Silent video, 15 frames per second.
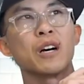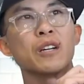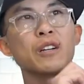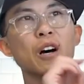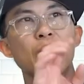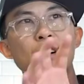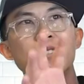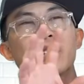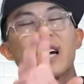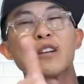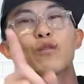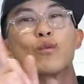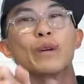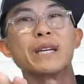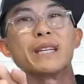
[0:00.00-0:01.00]
an
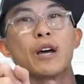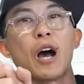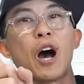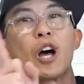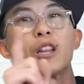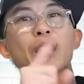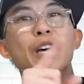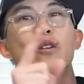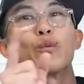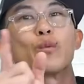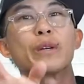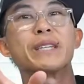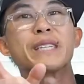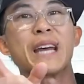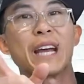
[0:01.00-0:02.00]
online, re, online
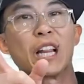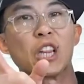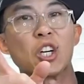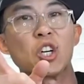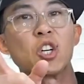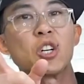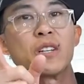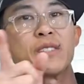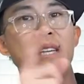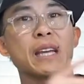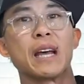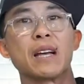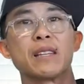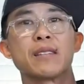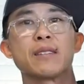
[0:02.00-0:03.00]
retailer, saying
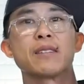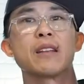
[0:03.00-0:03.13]
that's,